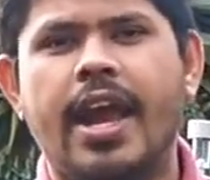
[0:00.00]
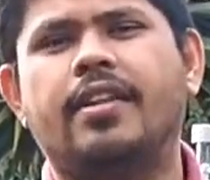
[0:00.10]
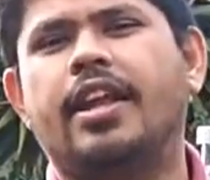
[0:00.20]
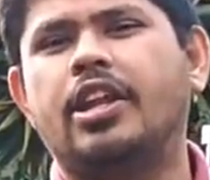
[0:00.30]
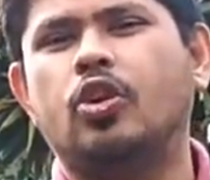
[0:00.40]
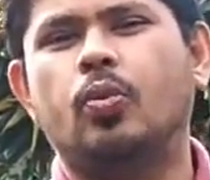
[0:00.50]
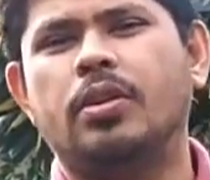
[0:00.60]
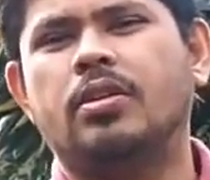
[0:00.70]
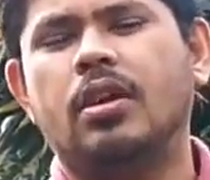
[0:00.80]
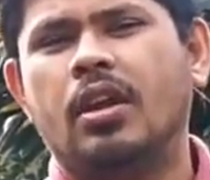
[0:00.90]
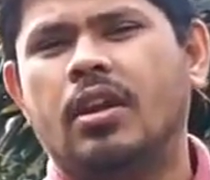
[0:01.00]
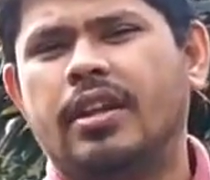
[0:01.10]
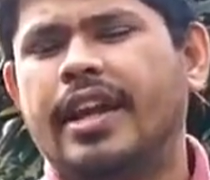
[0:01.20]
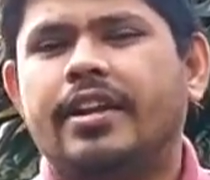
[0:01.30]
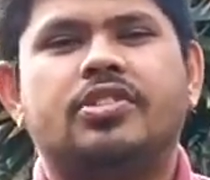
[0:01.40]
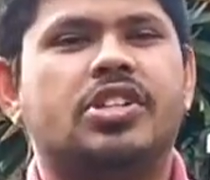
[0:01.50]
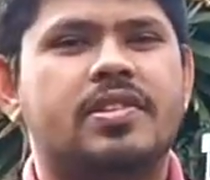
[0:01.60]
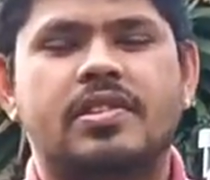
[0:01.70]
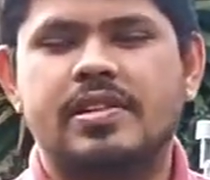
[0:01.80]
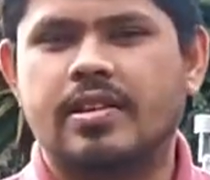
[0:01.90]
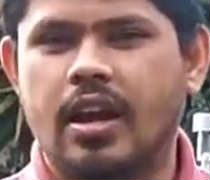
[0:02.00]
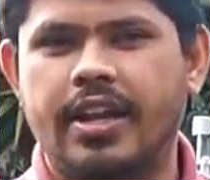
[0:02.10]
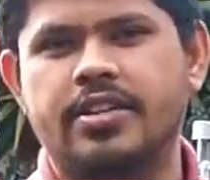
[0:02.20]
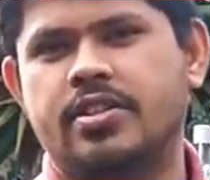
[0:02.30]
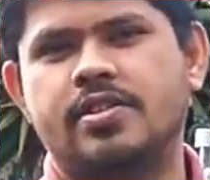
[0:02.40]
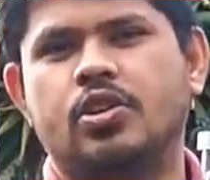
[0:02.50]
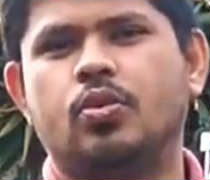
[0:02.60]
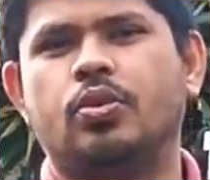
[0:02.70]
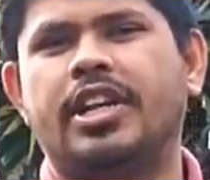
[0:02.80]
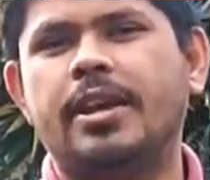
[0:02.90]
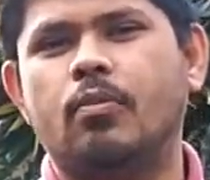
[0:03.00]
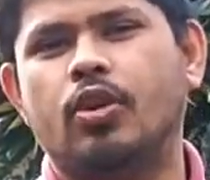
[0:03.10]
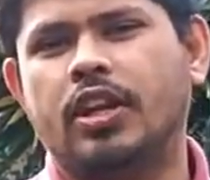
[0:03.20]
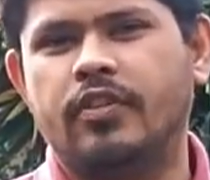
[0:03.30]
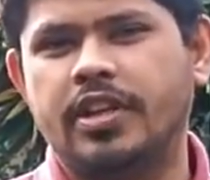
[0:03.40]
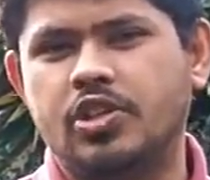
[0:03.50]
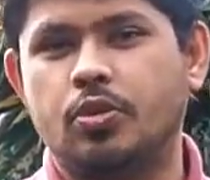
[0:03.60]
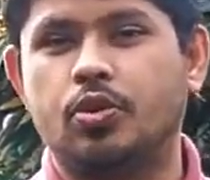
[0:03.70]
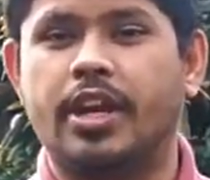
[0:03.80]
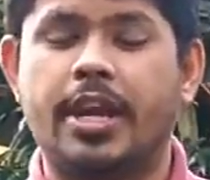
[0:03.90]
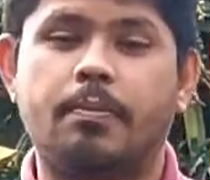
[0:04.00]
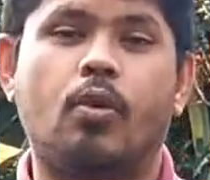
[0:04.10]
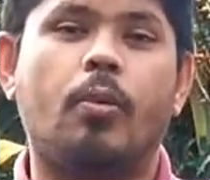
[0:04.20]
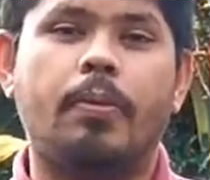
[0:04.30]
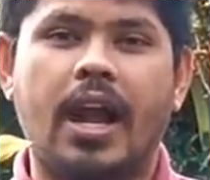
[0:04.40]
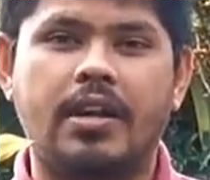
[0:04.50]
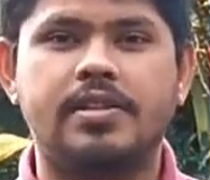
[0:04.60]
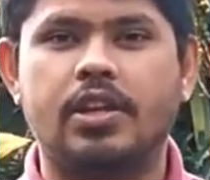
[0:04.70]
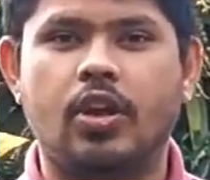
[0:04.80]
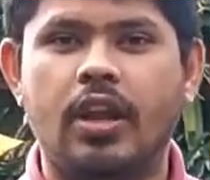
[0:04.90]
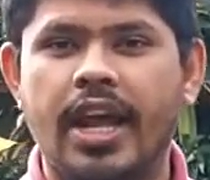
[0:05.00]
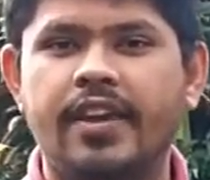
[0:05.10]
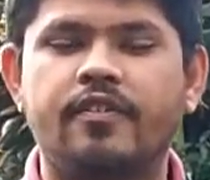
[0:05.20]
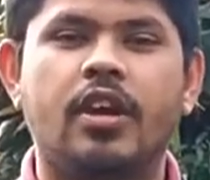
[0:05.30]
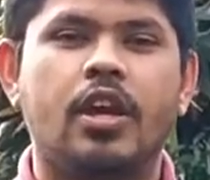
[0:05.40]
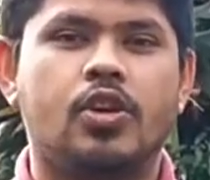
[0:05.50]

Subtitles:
And then it just discourages you, demotivates you to get more plants in your life.